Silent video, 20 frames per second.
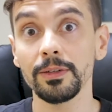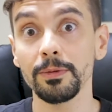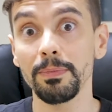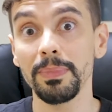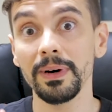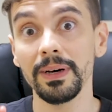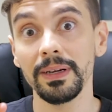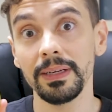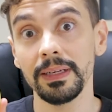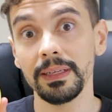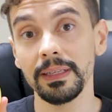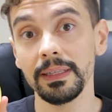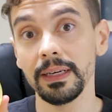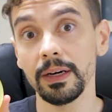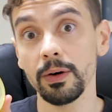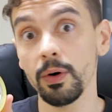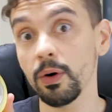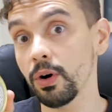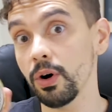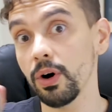but the
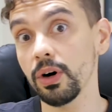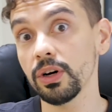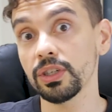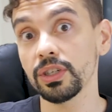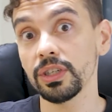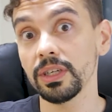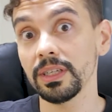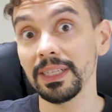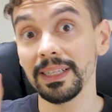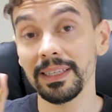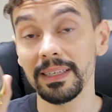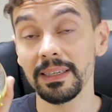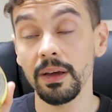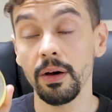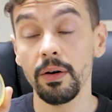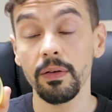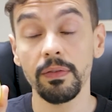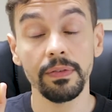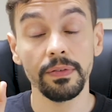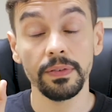concoction
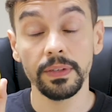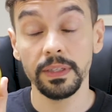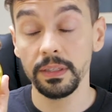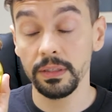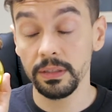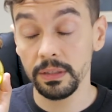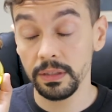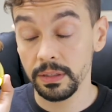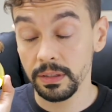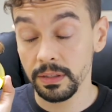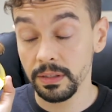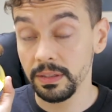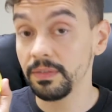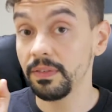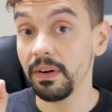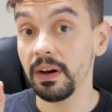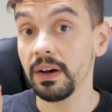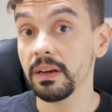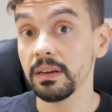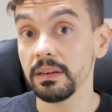itself is
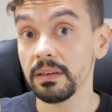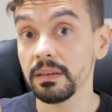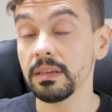divine.